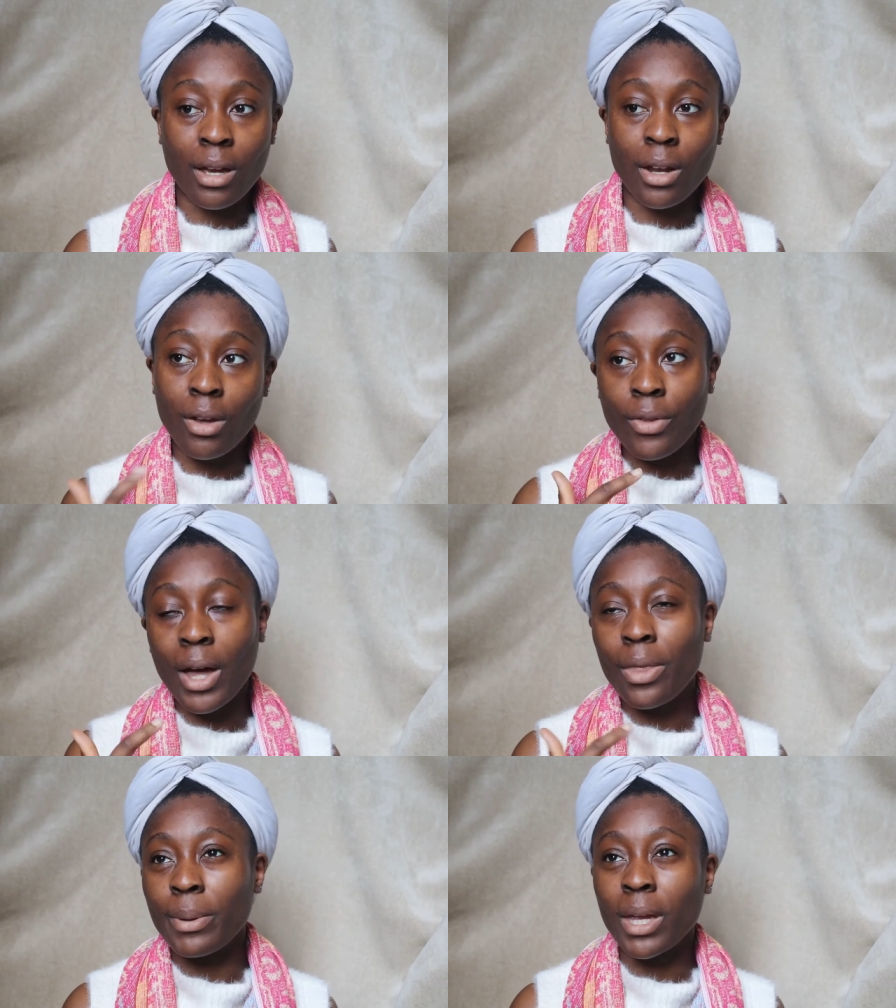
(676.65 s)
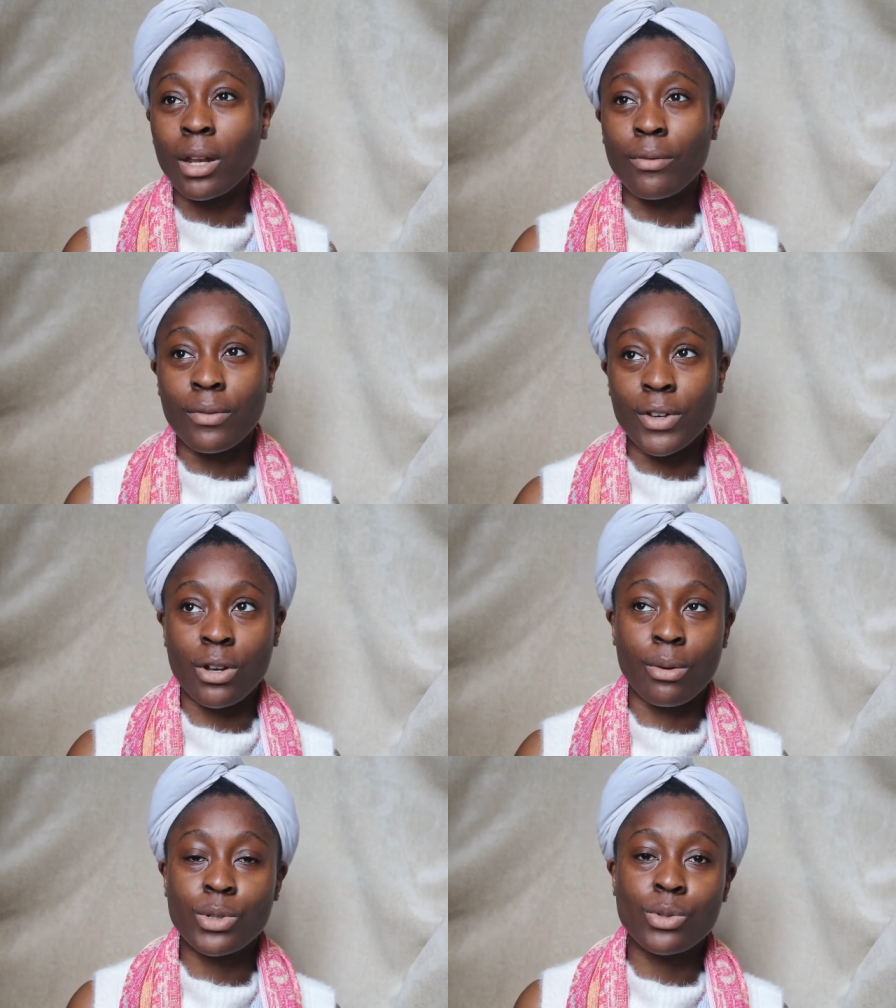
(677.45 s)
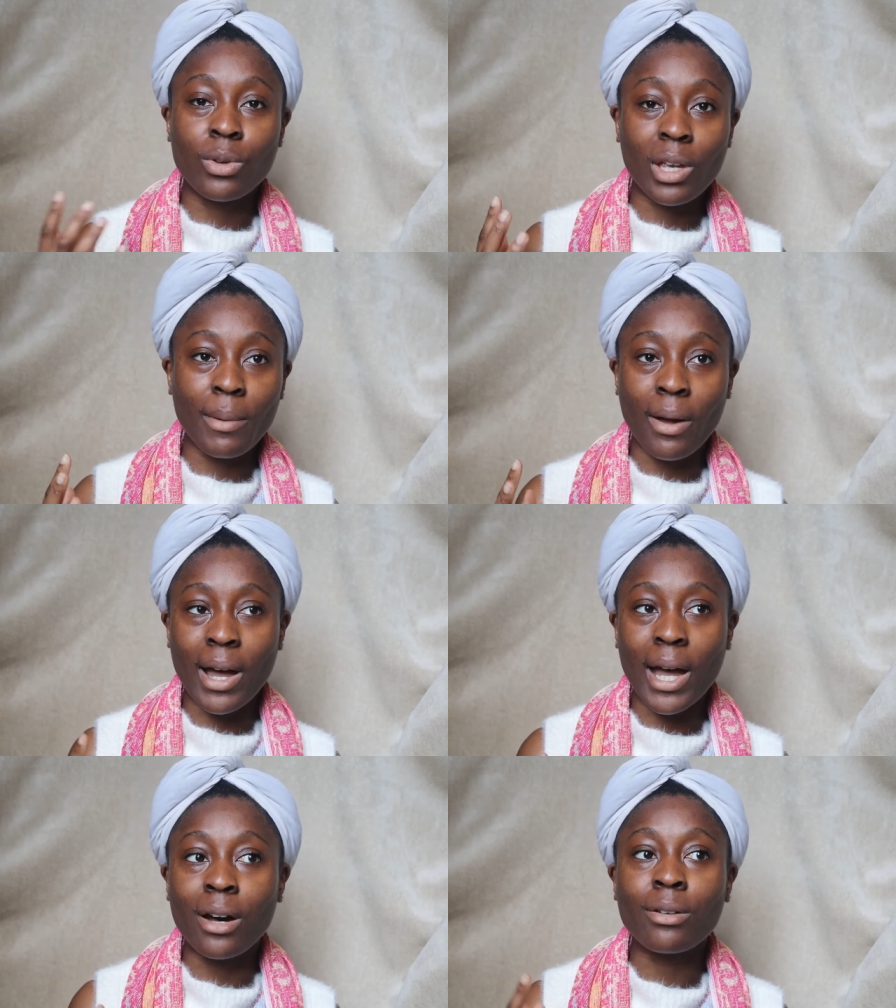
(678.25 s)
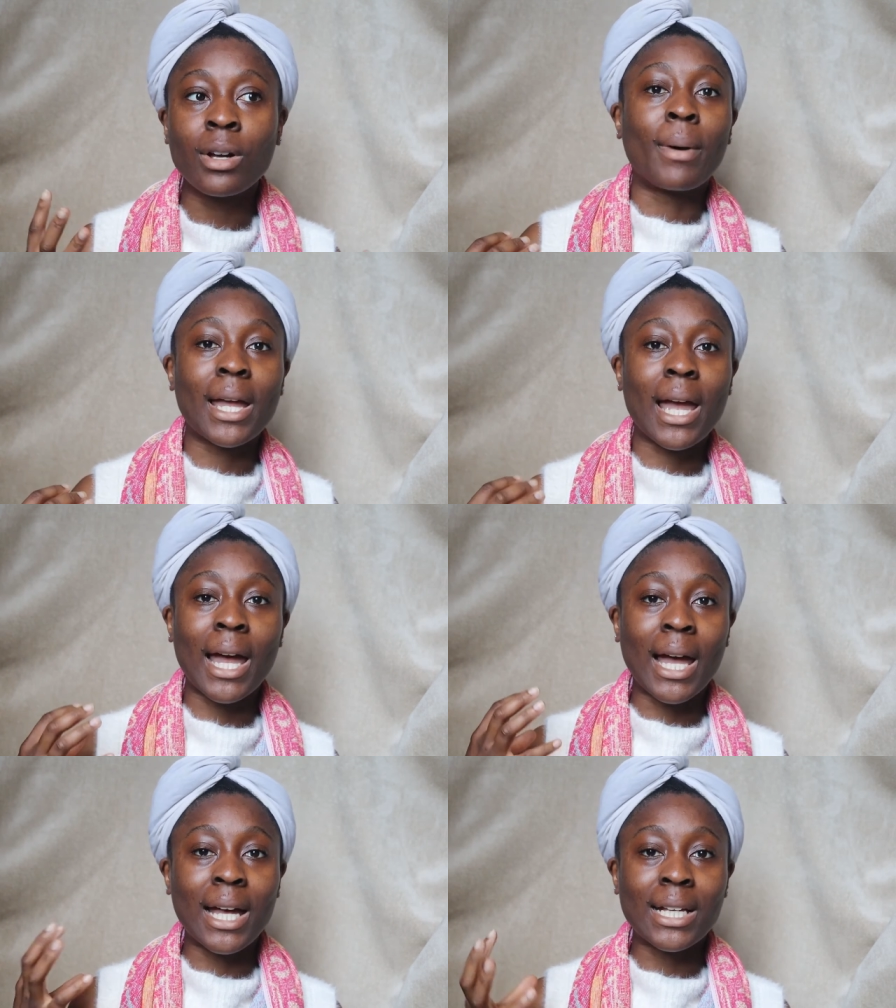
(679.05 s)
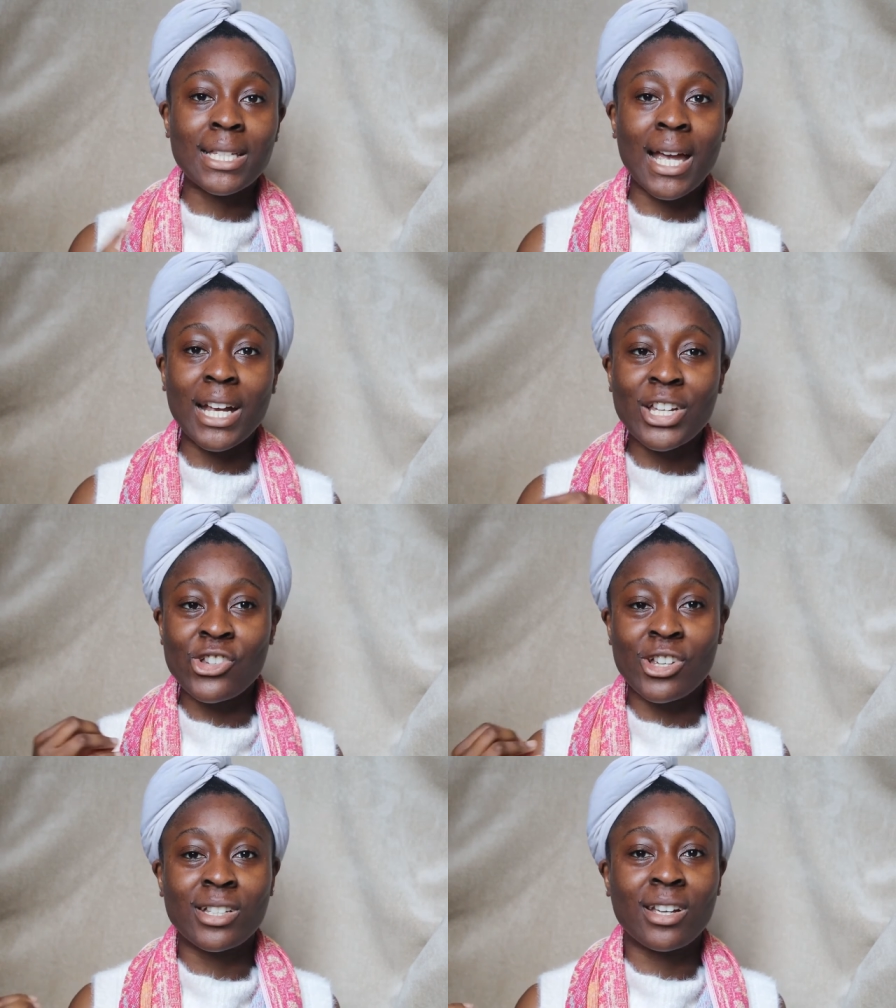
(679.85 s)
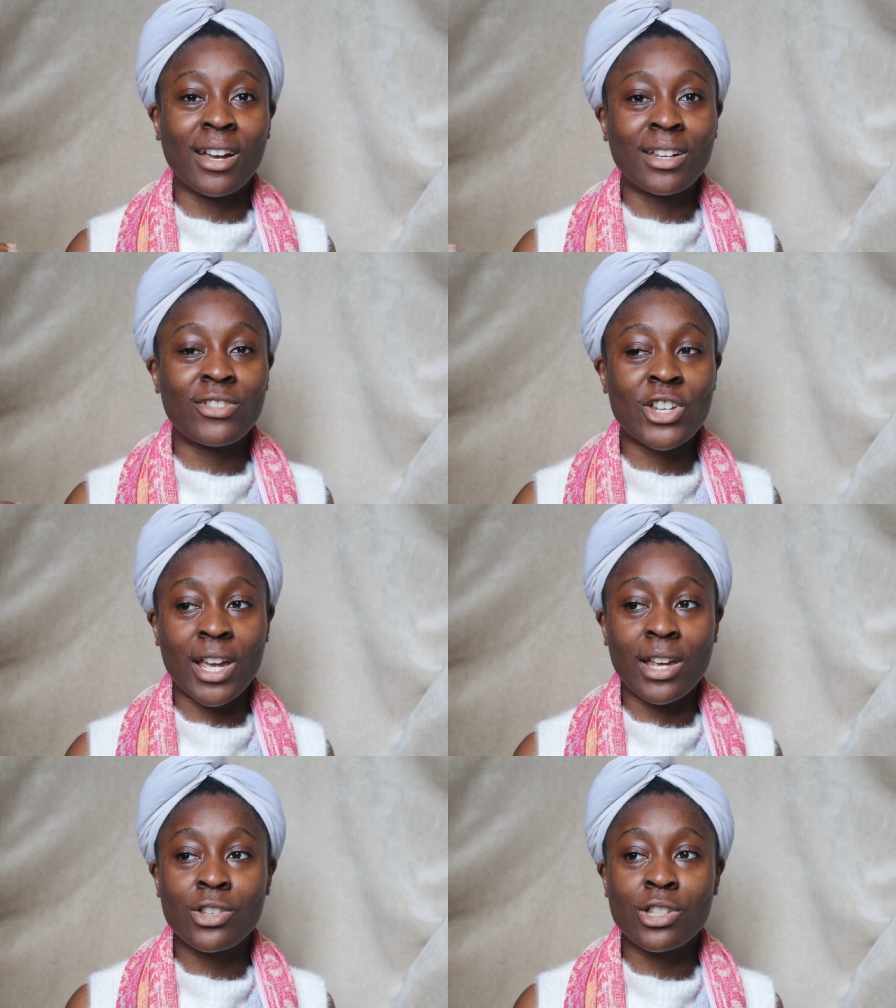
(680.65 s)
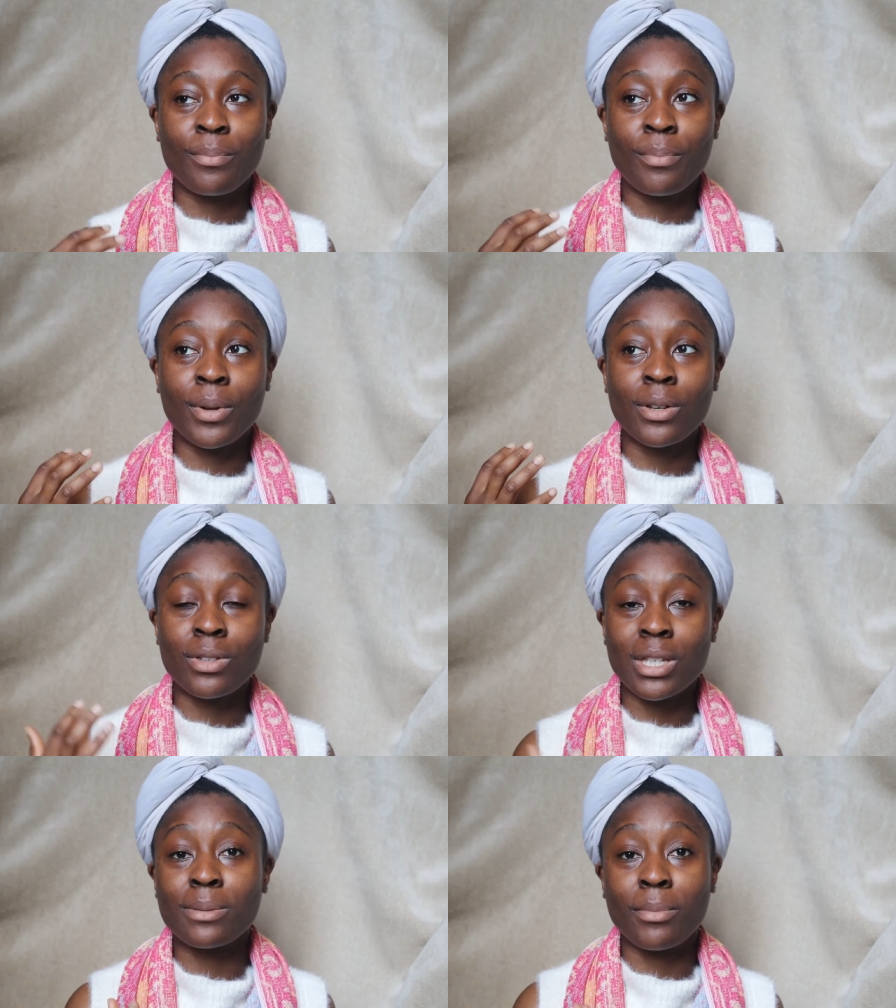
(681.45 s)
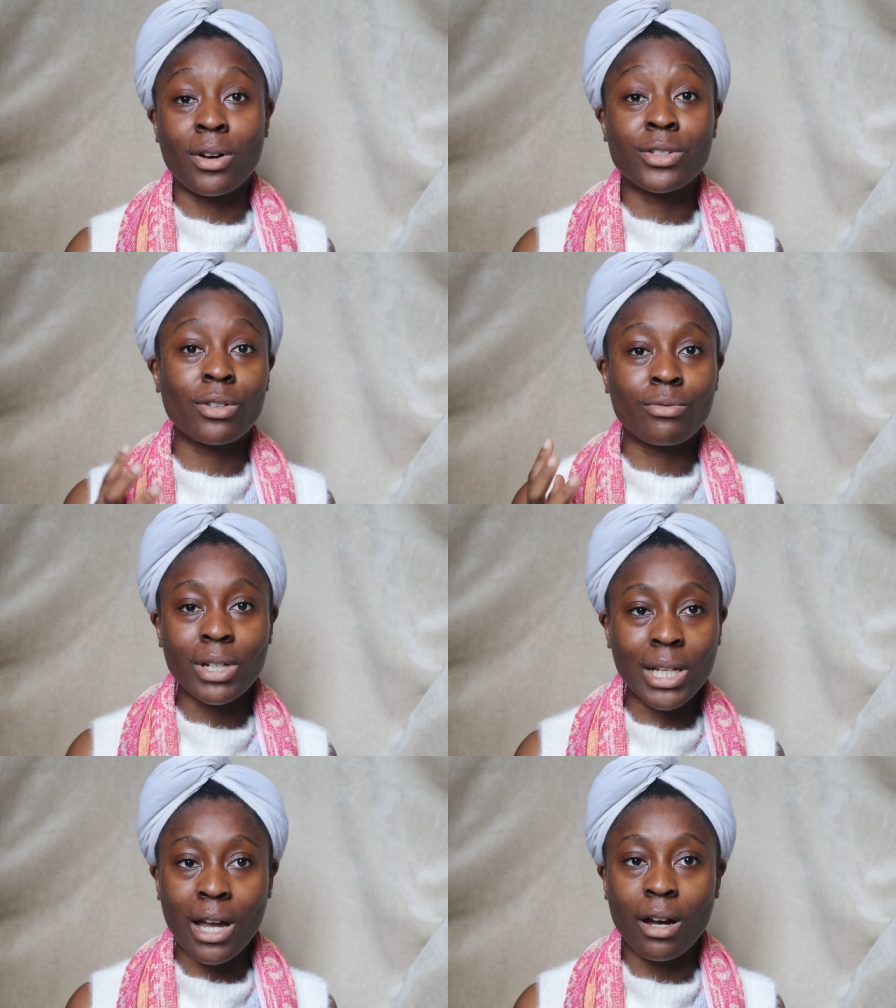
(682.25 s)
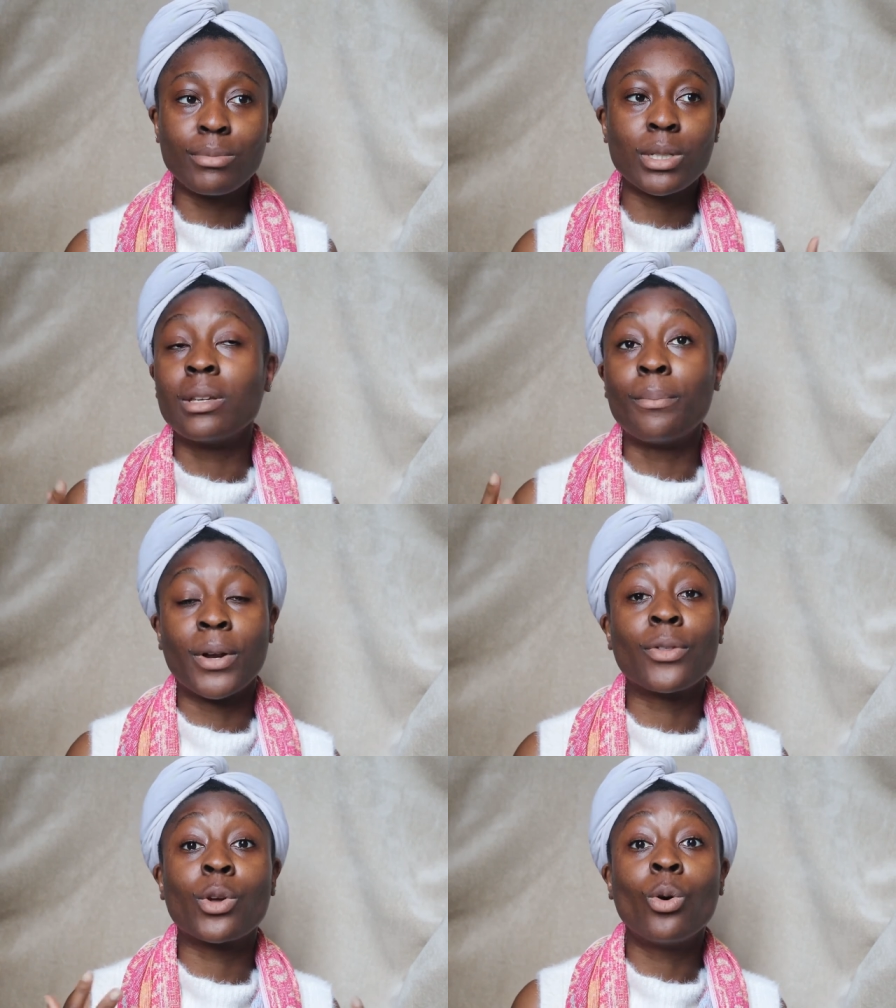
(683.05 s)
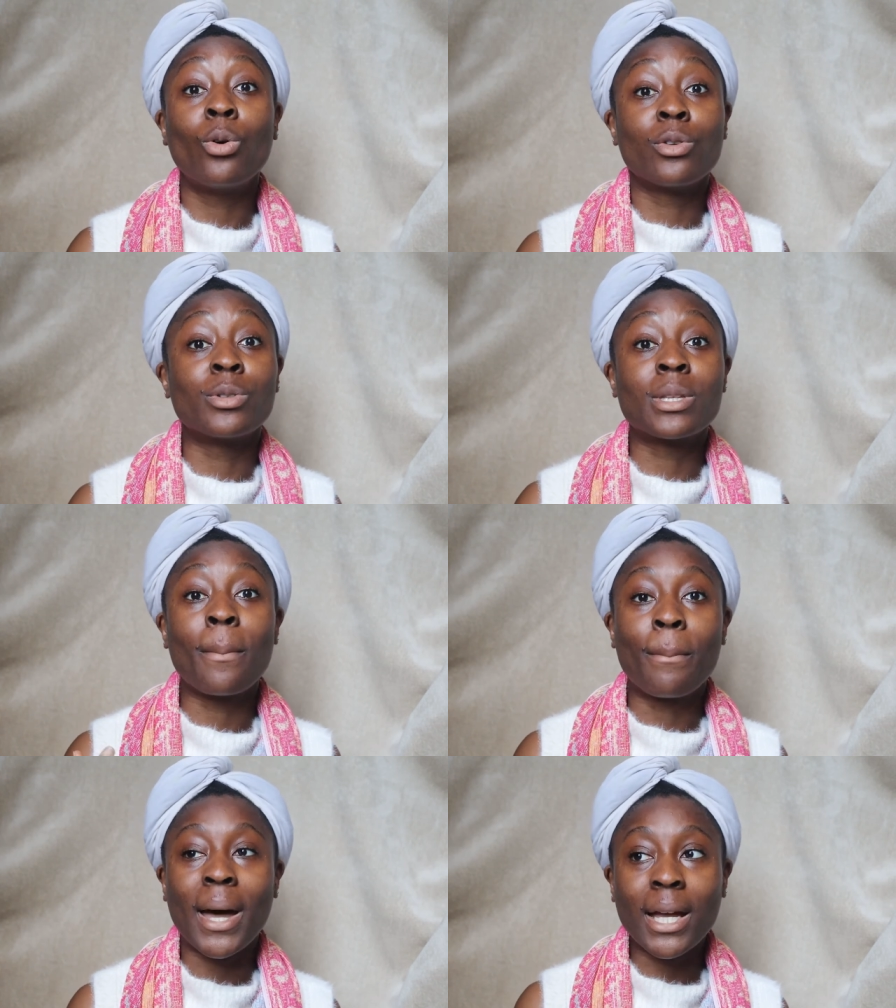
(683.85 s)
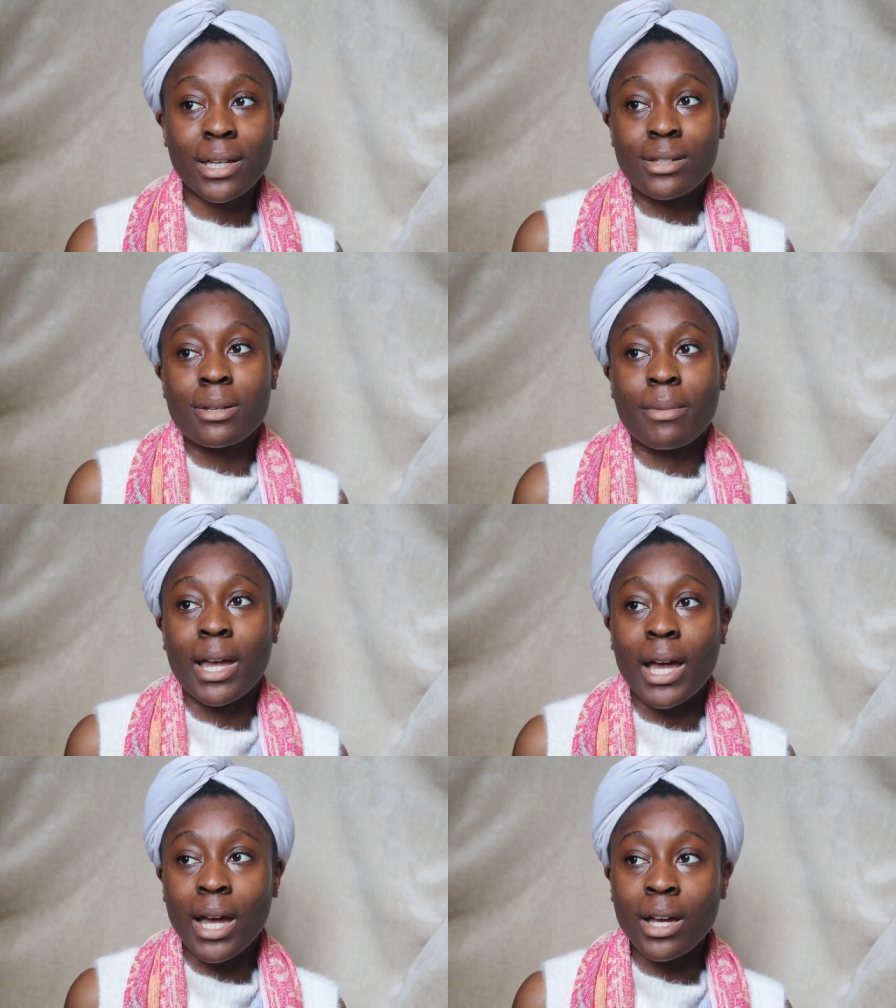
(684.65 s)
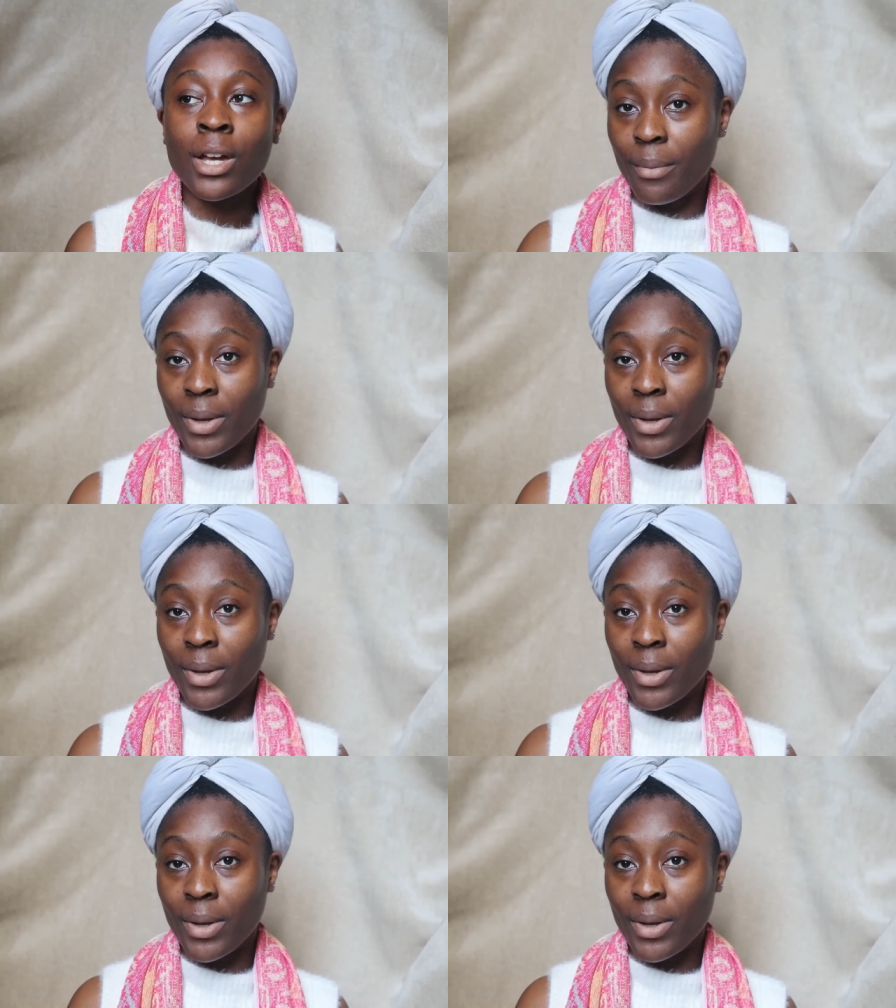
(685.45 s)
I know that at the beginning of the video I was talking about how my hair texture had kind of changed, but this mask really helped to bring the coils back into my hair.